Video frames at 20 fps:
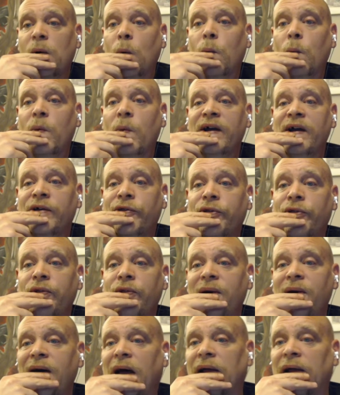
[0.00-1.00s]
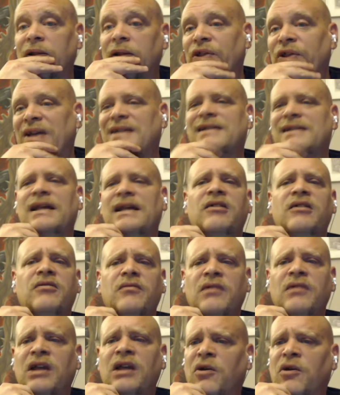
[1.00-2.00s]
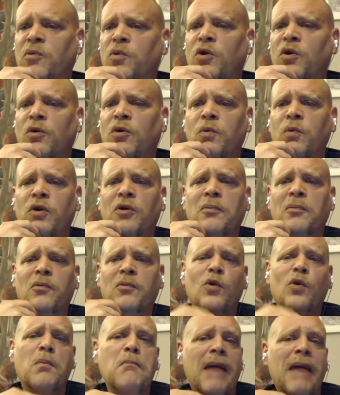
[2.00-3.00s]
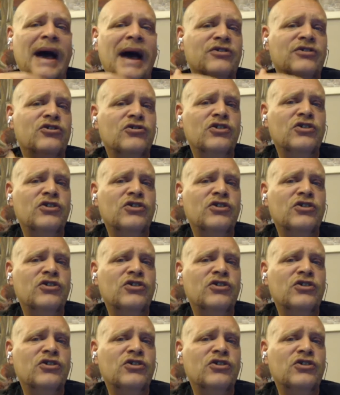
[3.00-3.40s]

with things like, we'll match